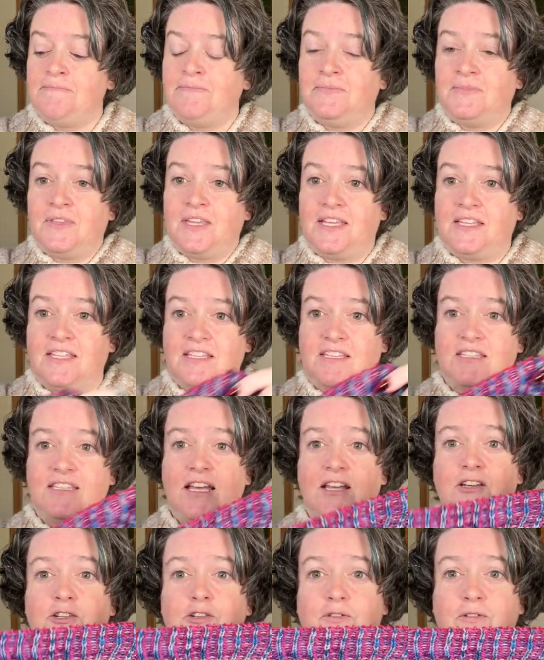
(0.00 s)
like the
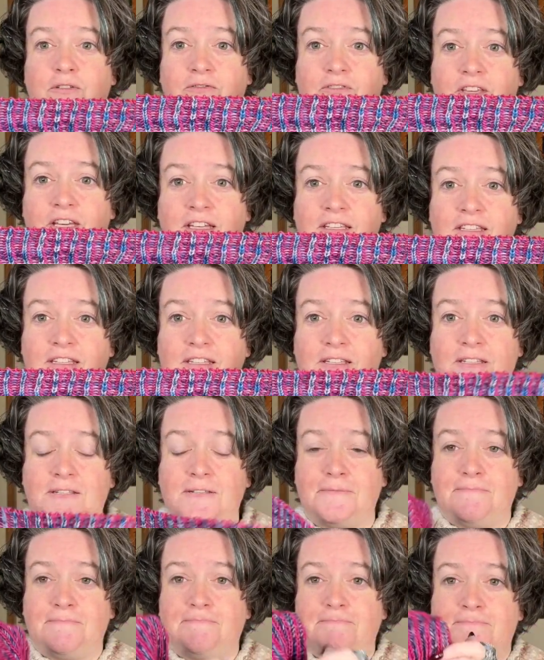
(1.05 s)
center of this,
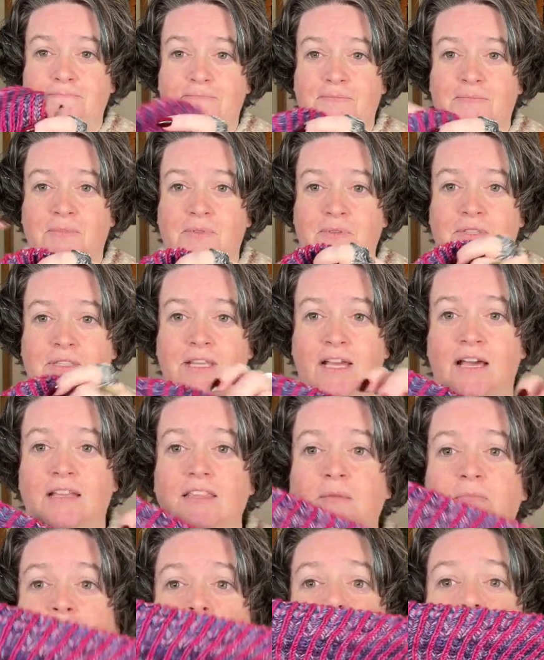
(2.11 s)
not
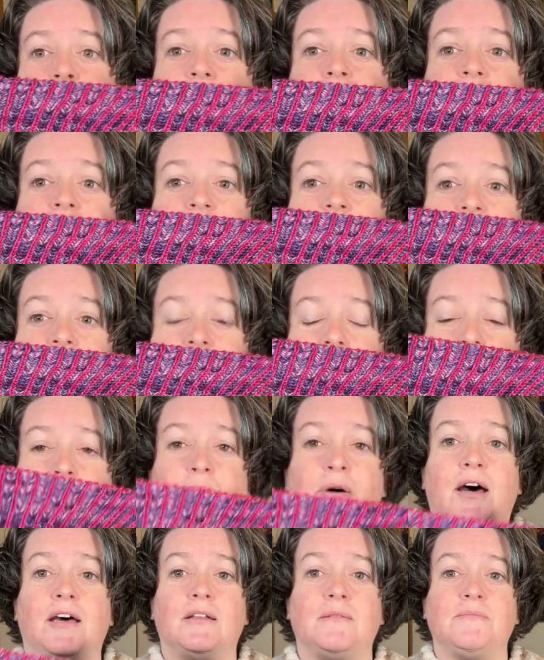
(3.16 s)
the bobbly things at the
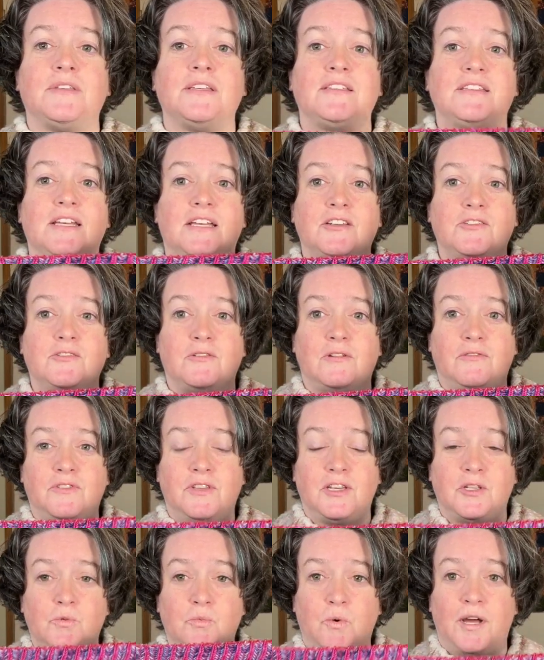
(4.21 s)
bottom, the center of
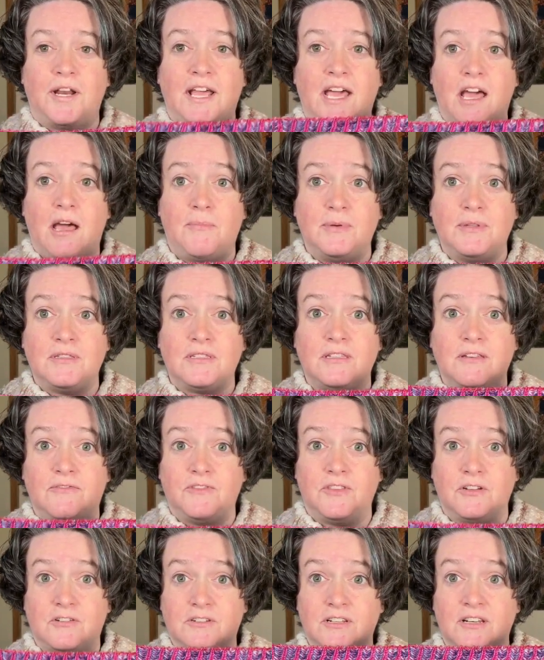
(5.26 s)
this. What happens if
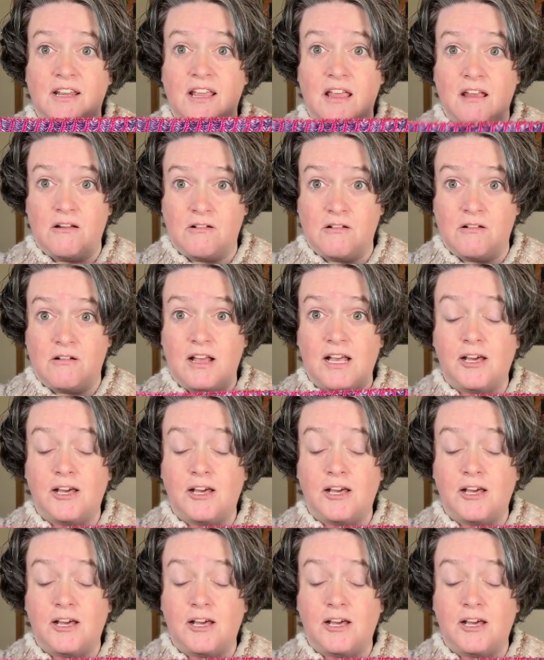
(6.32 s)
there's an error?